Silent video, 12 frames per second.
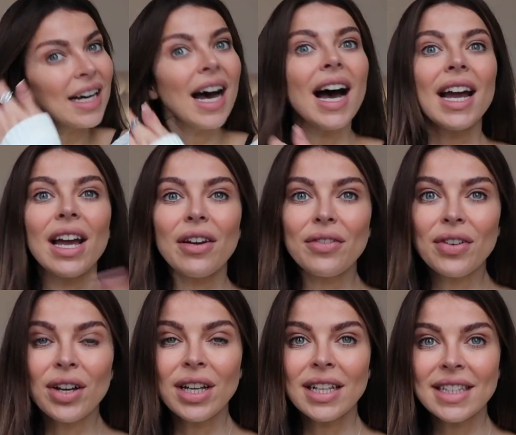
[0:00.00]
I
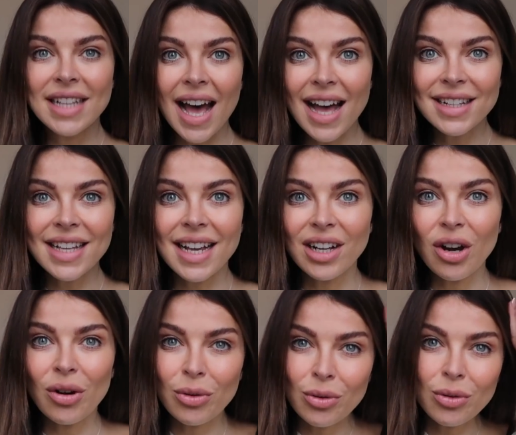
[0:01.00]
have sat and
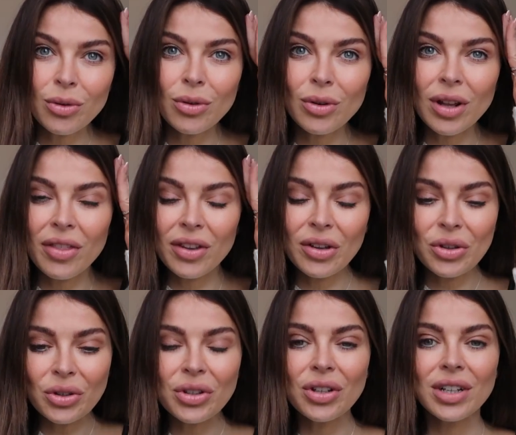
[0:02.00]
got all of the
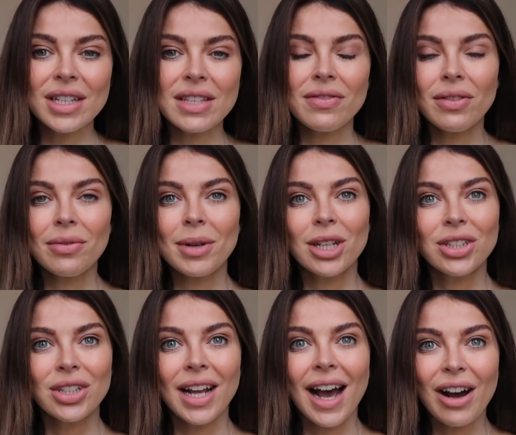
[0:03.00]
good nuggets of
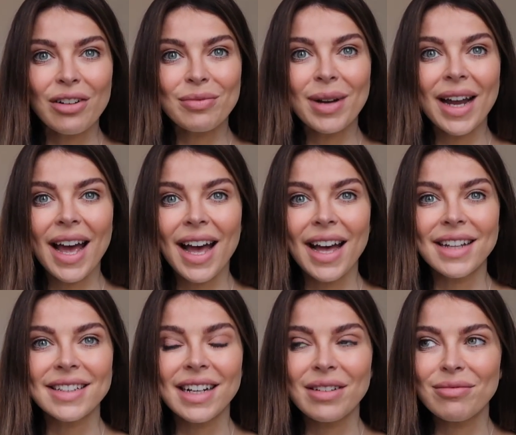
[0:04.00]
information out of my head,
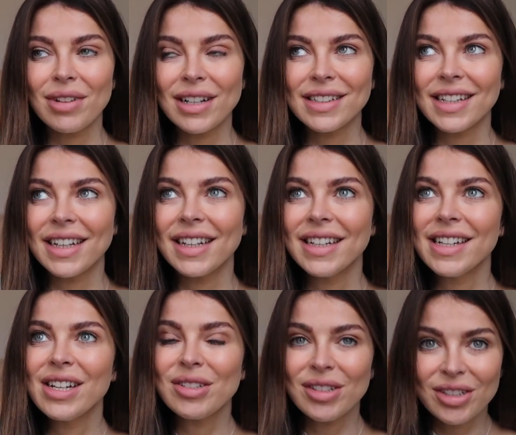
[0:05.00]
and I'm ready
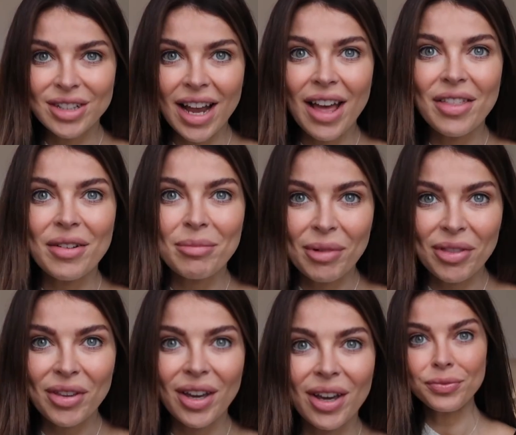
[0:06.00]
to share them
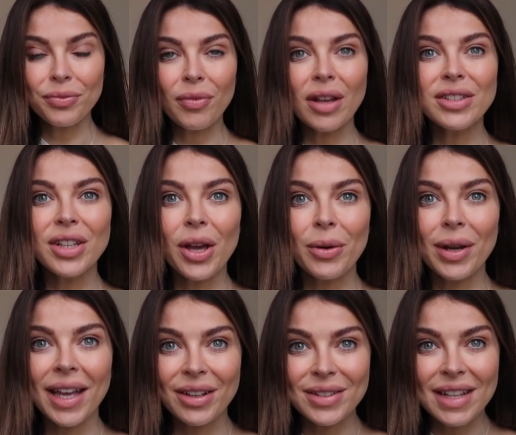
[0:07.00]
with you. So
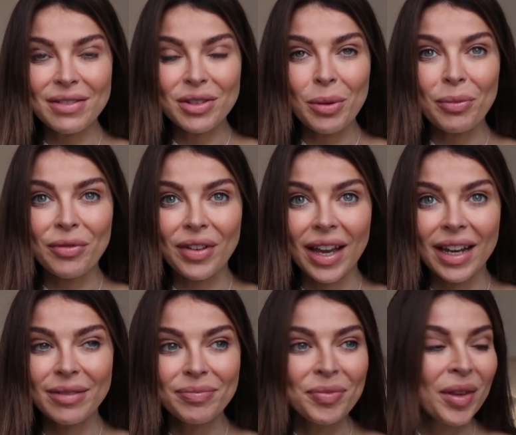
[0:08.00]
get yourselves comfy.